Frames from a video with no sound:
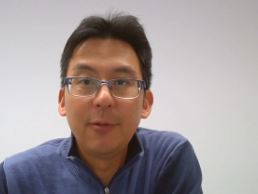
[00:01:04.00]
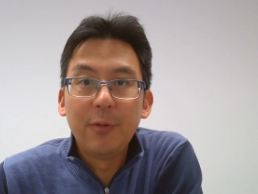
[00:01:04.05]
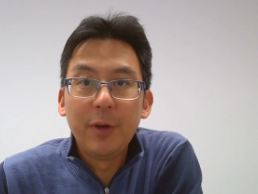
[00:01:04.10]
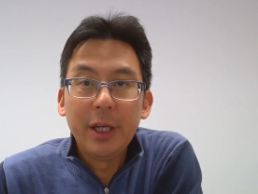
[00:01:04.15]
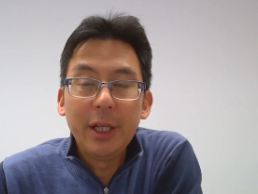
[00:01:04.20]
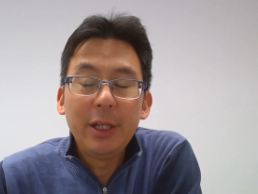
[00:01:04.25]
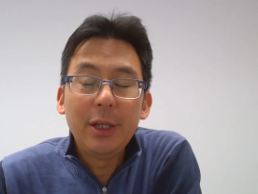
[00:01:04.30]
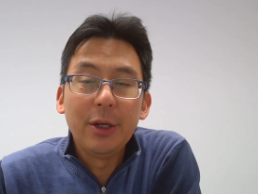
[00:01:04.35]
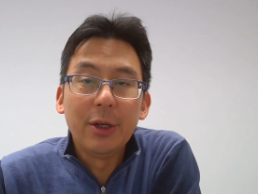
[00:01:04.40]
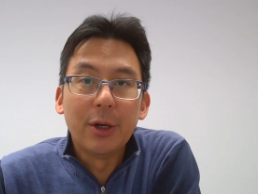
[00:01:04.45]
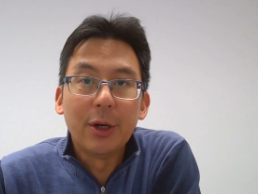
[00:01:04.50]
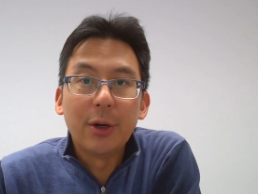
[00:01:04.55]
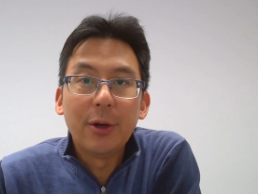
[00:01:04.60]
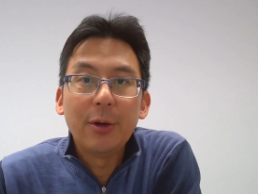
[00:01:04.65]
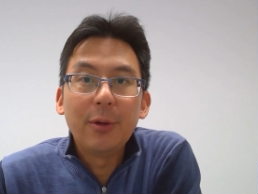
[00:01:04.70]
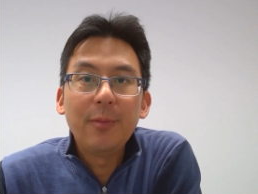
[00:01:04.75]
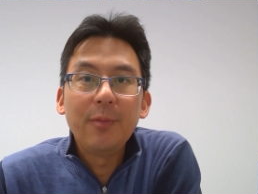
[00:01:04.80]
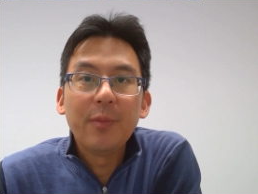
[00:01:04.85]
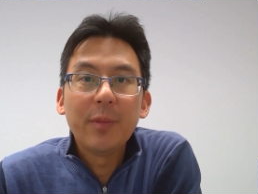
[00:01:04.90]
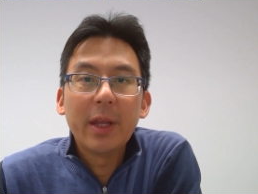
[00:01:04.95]

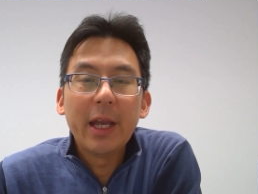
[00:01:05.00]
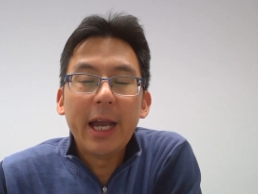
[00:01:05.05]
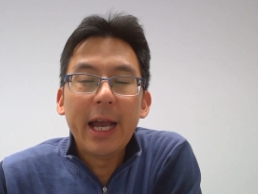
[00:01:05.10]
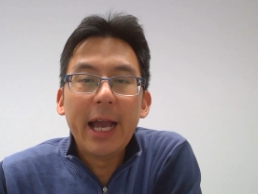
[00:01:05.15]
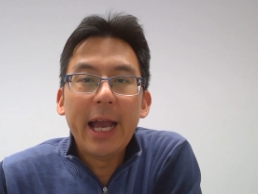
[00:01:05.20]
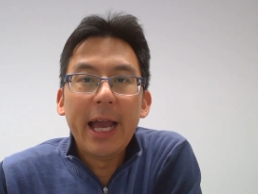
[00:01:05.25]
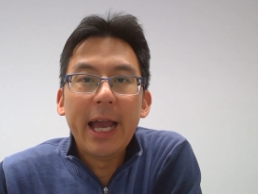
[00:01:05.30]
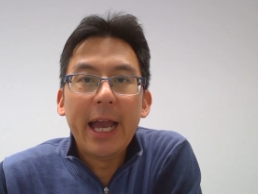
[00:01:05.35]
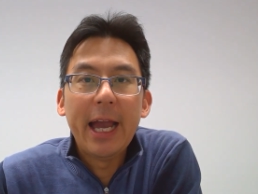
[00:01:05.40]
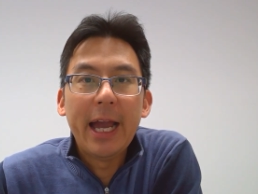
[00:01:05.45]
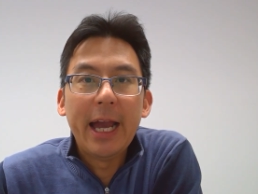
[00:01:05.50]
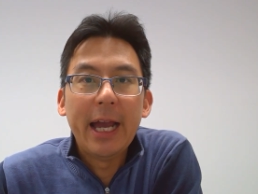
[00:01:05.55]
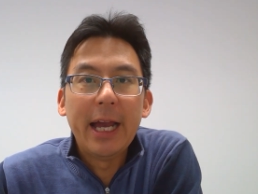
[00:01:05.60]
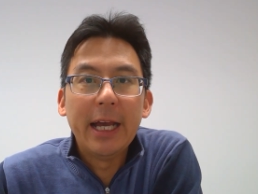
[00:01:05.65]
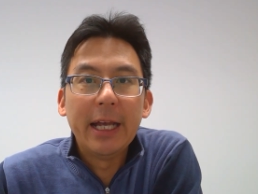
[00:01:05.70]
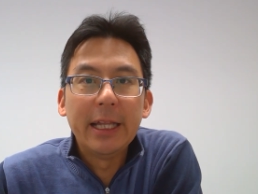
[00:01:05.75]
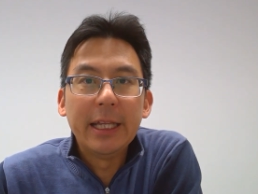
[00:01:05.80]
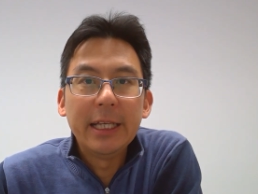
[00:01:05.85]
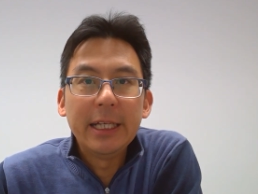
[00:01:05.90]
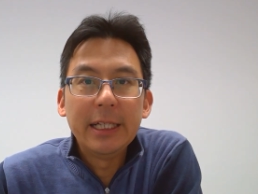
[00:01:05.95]
video,
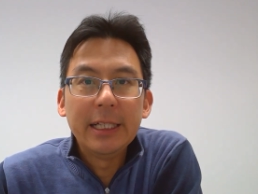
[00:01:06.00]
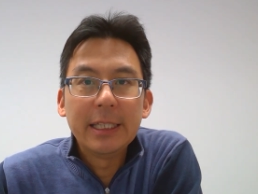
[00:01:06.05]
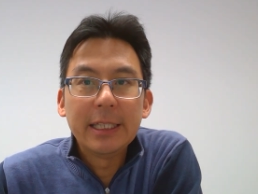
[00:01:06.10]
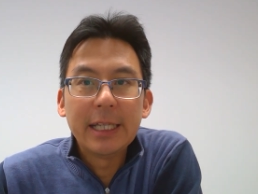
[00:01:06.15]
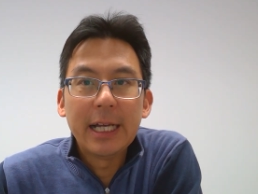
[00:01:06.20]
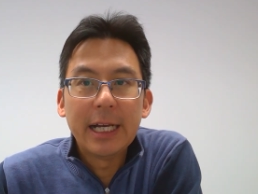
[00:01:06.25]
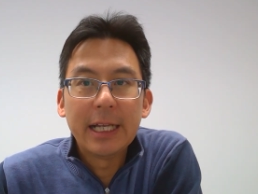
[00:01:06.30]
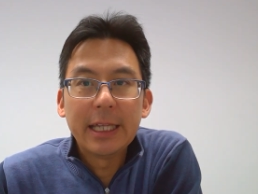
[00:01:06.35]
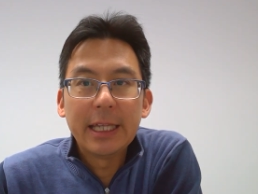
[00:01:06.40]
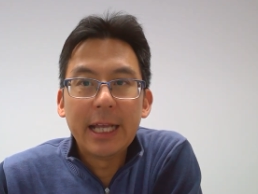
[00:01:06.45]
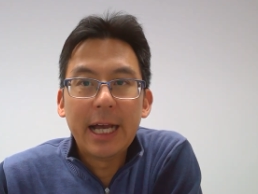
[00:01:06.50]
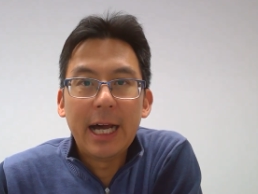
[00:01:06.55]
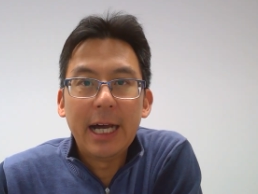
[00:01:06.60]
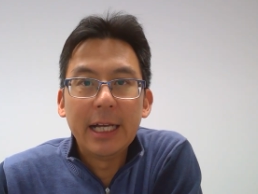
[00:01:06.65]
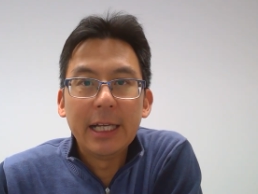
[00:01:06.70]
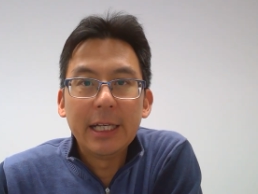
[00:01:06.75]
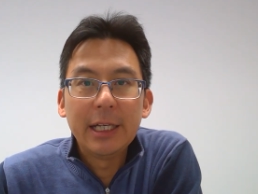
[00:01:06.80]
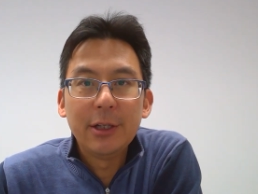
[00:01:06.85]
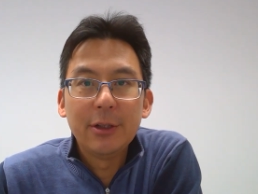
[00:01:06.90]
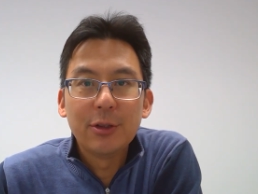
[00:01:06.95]
and he said
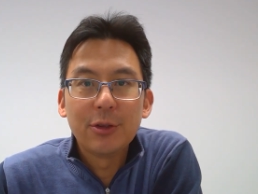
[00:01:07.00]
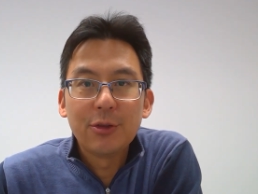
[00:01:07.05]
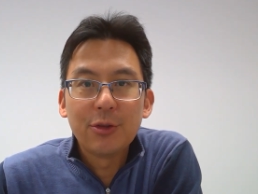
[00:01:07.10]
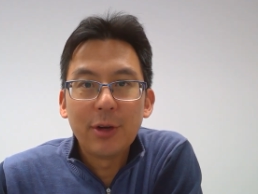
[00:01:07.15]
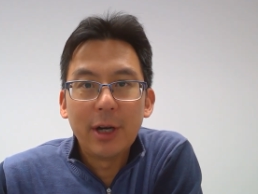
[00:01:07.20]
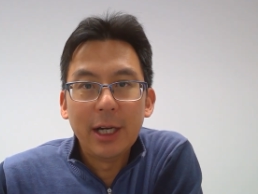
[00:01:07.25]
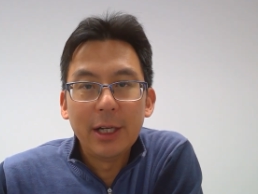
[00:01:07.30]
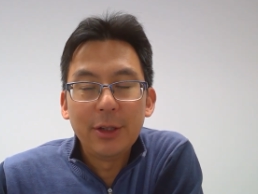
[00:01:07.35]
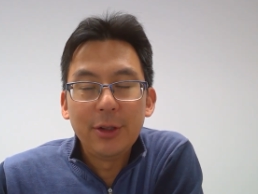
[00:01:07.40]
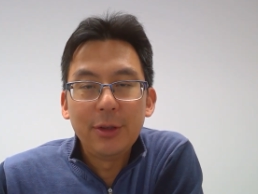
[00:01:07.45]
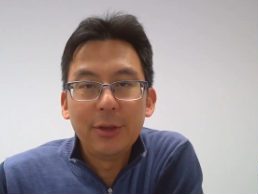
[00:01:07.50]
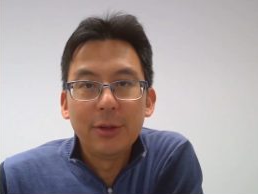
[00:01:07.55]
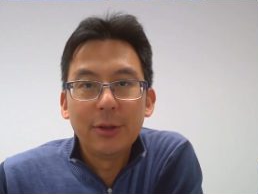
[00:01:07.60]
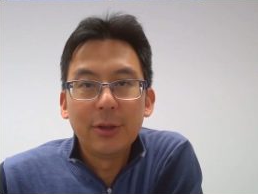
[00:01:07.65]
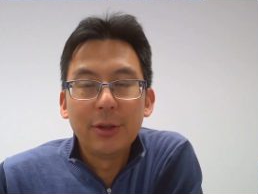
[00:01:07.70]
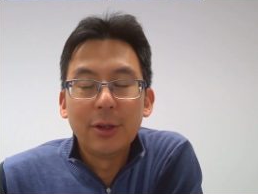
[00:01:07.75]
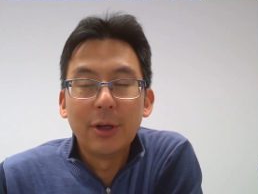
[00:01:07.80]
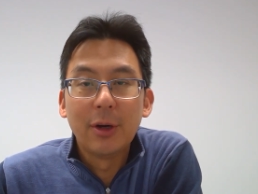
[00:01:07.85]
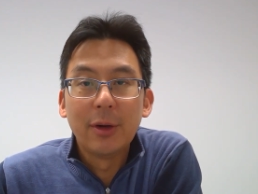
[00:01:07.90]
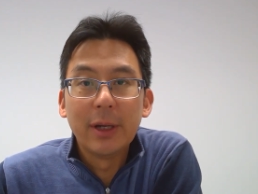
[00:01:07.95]
that he will try
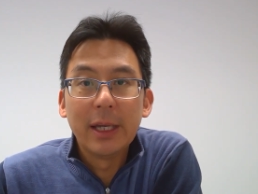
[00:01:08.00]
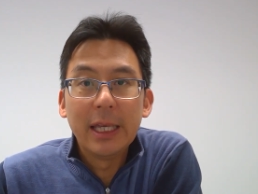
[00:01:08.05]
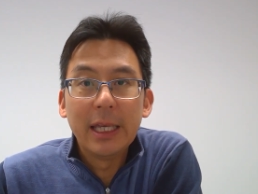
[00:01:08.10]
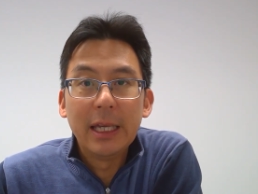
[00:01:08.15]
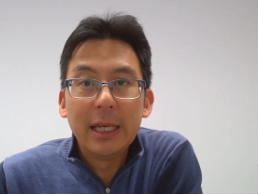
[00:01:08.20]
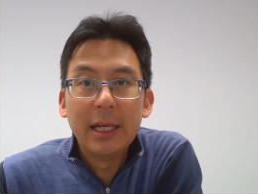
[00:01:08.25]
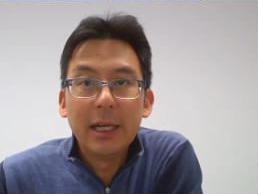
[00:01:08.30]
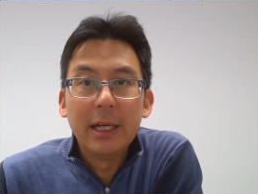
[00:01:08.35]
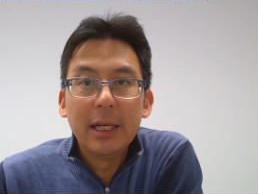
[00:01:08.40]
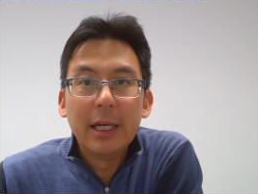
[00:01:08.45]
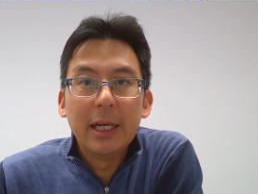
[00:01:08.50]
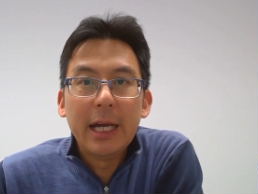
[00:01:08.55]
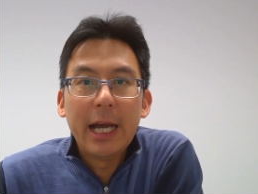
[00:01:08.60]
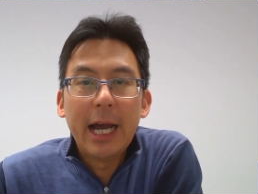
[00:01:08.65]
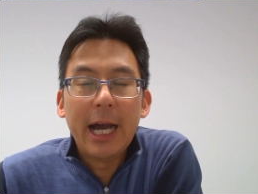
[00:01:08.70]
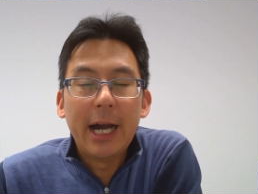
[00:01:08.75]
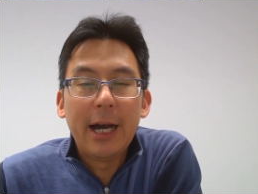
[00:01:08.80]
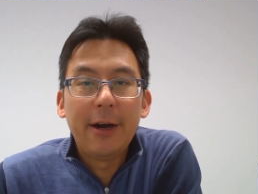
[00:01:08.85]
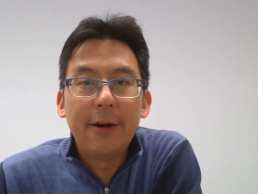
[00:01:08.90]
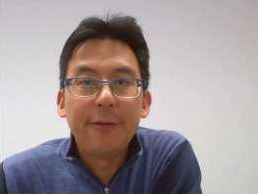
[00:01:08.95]
to
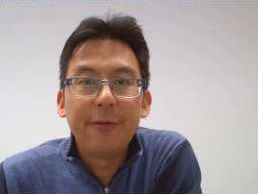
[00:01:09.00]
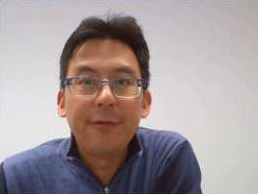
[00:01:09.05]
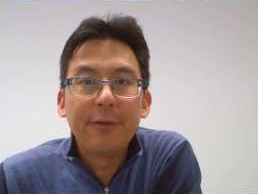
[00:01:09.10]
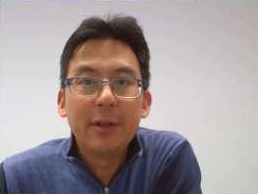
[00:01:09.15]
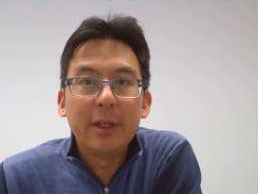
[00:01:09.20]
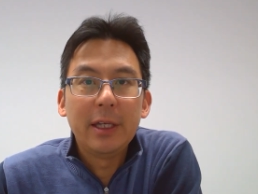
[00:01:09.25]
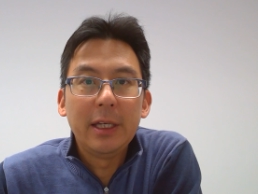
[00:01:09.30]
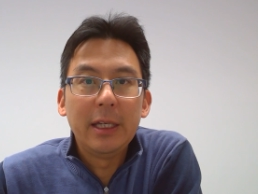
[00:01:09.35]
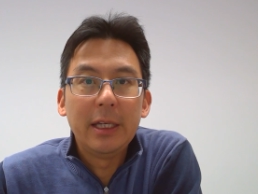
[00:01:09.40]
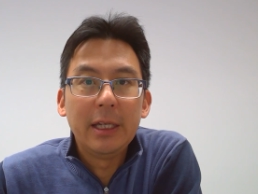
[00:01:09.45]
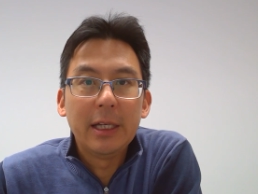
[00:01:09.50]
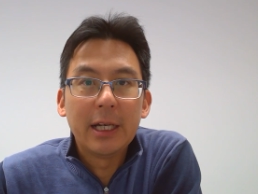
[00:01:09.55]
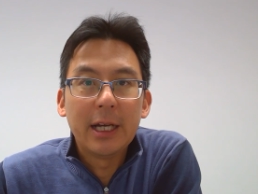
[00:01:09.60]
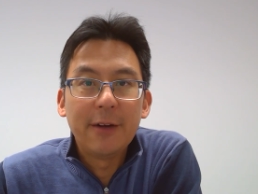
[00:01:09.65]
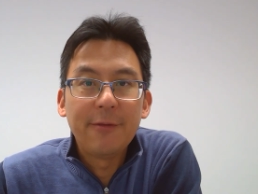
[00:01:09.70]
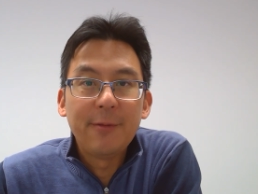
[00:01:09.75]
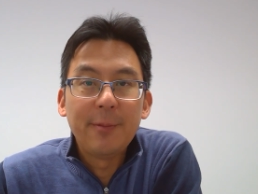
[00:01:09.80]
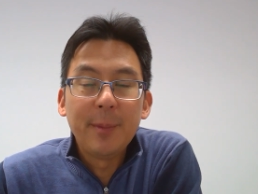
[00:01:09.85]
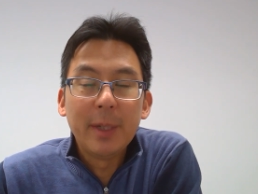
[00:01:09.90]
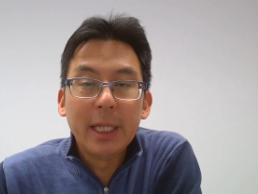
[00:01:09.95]
have the
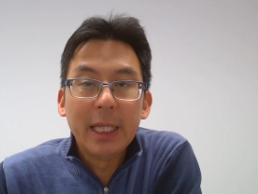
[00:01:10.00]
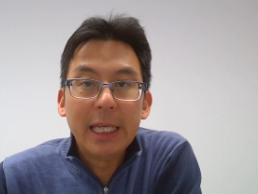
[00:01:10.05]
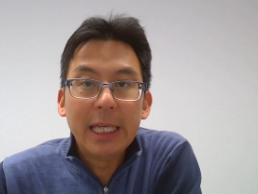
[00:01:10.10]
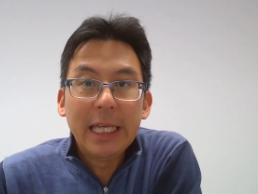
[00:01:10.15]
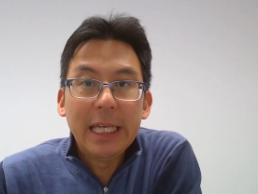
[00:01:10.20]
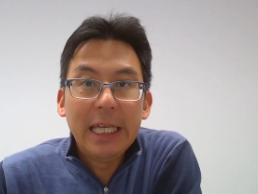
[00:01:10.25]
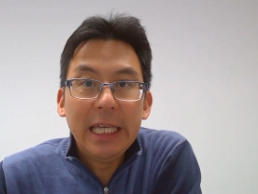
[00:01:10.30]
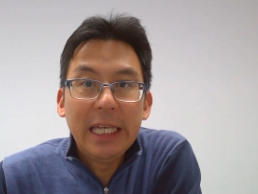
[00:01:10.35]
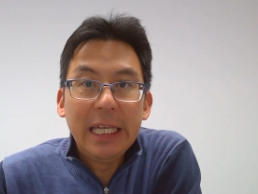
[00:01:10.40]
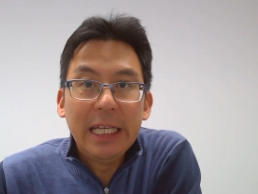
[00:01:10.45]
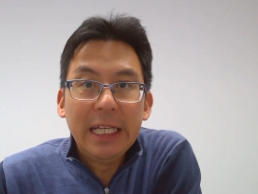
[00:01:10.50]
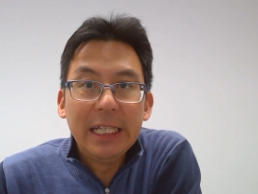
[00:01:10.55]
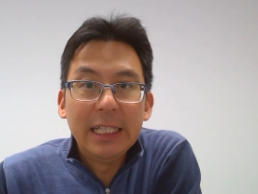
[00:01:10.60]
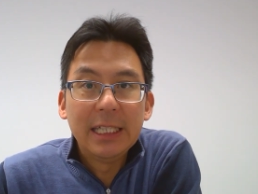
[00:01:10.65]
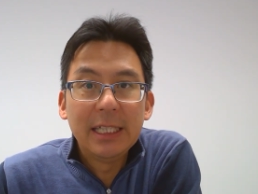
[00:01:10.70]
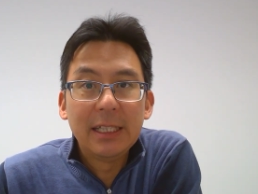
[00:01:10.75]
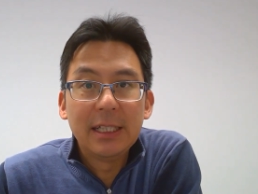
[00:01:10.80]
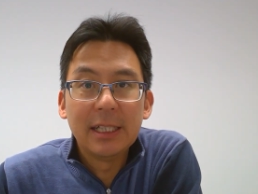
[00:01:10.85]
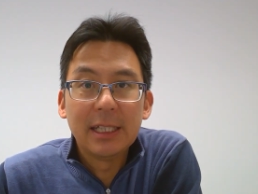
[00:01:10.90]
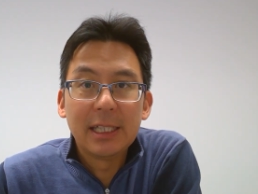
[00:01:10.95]
government
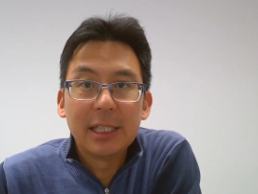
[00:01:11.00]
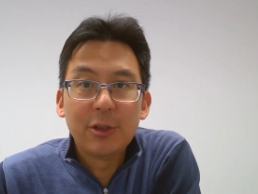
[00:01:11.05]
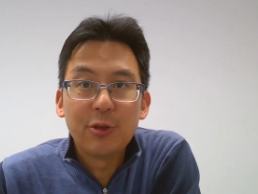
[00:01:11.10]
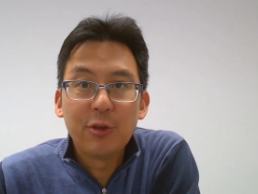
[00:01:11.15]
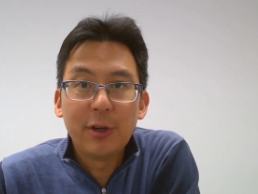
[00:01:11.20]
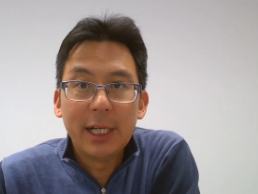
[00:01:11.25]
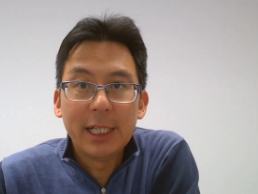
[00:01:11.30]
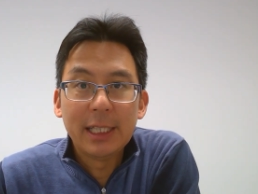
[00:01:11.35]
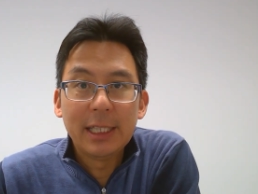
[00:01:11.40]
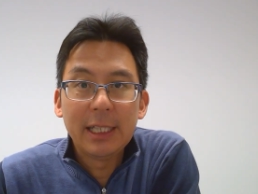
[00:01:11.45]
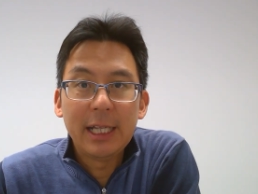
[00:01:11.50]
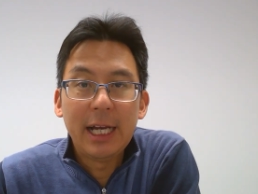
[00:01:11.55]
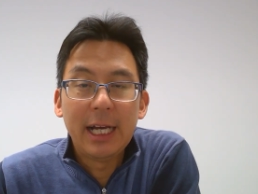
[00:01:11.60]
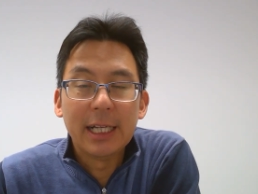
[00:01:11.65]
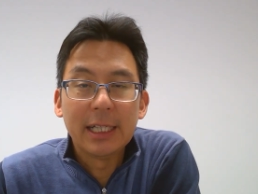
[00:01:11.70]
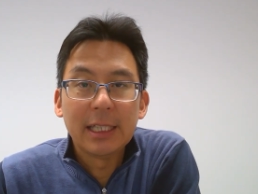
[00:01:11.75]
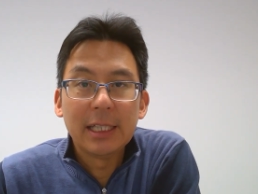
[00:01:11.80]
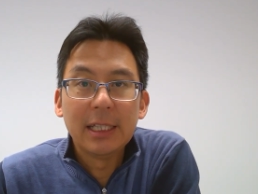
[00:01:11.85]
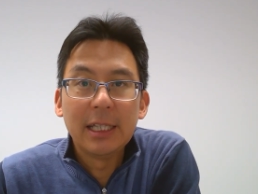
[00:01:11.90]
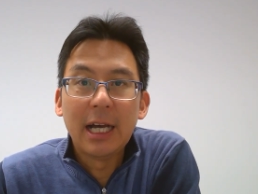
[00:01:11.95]
ease the stress
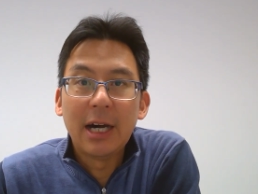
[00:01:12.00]
test.